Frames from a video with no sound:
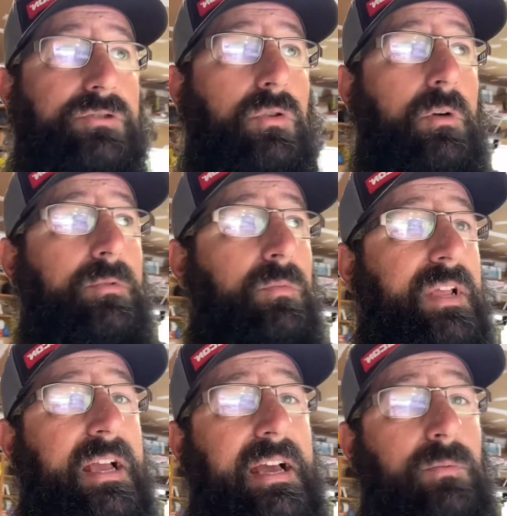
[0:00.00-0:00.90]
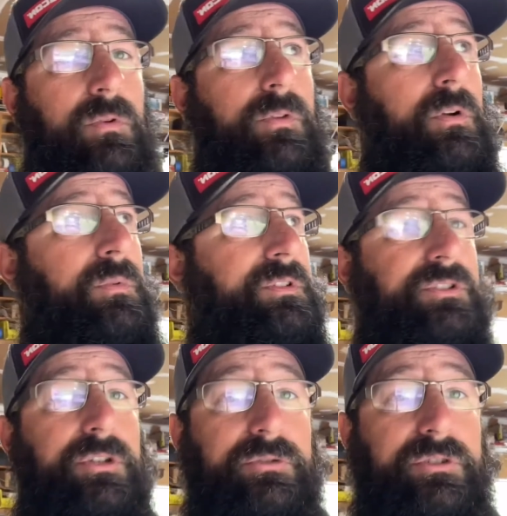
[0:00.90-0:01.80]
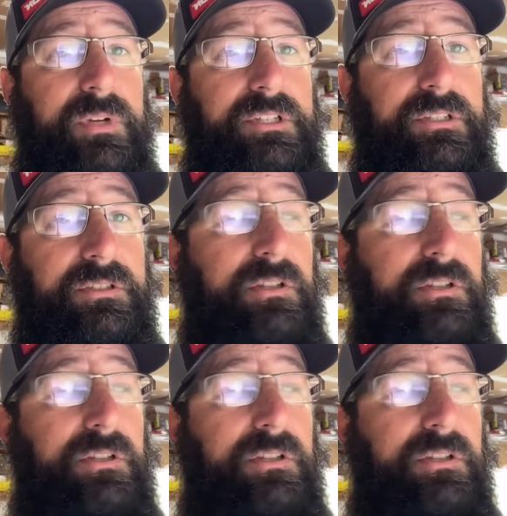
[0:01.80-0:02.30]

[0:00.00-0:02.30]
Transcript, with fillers: door opener we had where there was two switches.